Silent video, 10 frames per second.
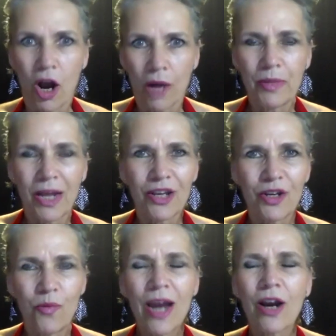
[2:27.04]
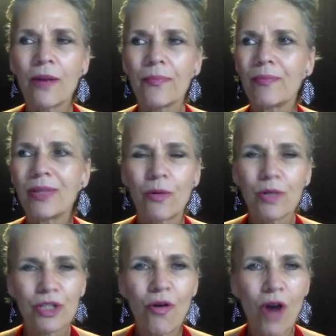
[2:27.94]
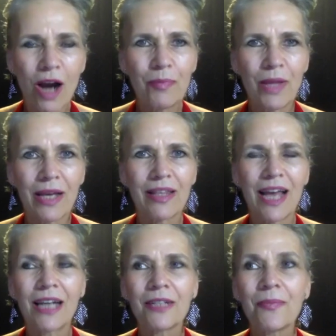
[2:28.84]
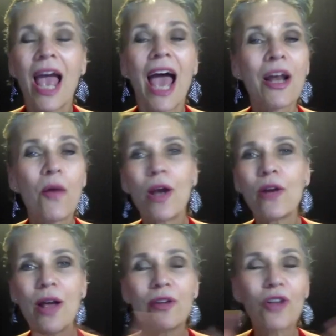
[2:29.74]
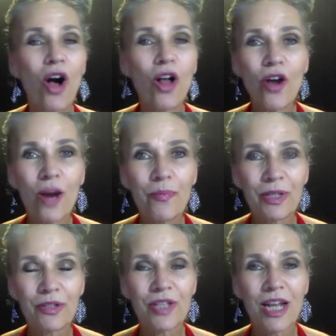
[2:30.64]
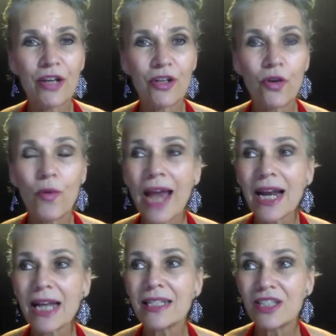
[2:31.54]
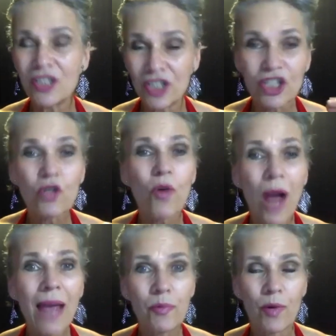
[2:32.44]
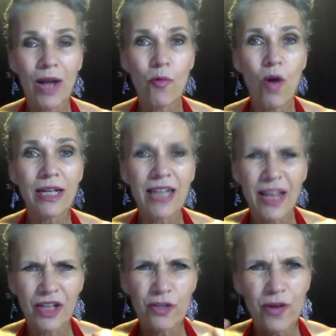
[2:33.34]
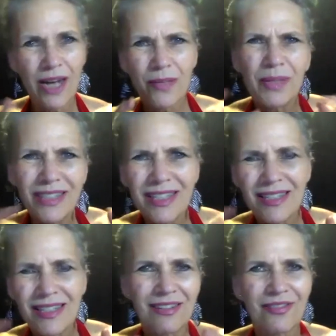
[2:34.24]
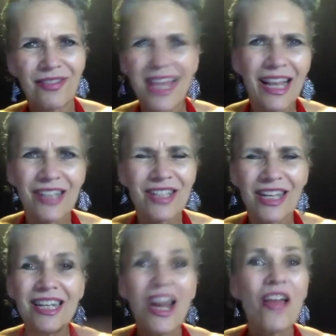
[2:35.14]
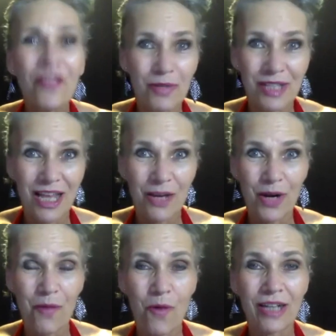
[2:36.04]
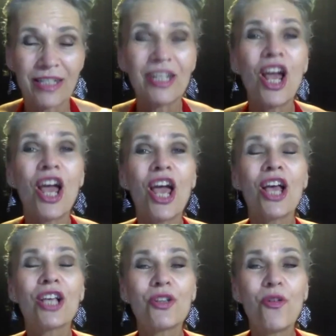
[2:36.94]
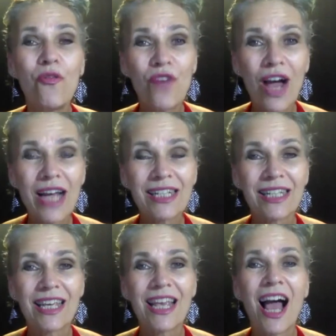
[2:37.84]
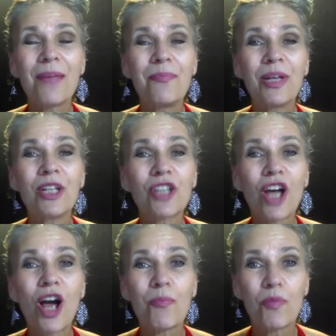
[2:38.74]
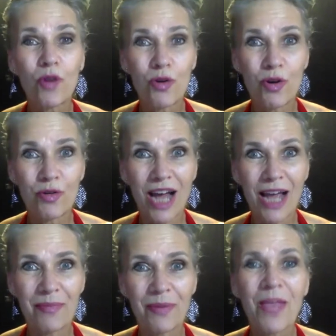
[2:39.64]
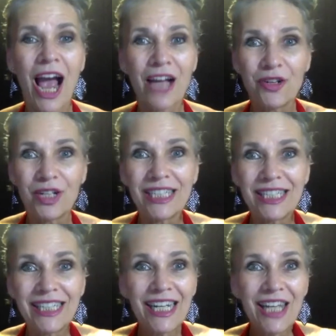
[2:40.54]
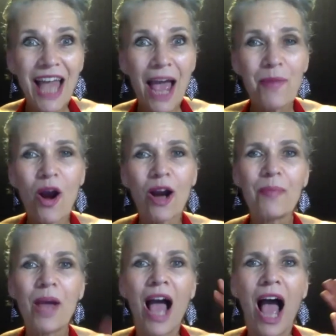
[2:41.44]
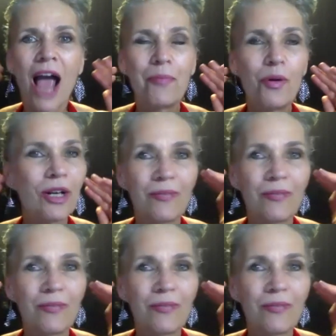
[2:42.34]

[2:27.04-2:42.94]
that I could wear, but there was no harp like that. And I went around to all the harp builders that I knew, and I described what I wanted, and they tried to build these little things, and nothing was like what I wanted. So finally, I built a prototype. I took a little lap harp, I put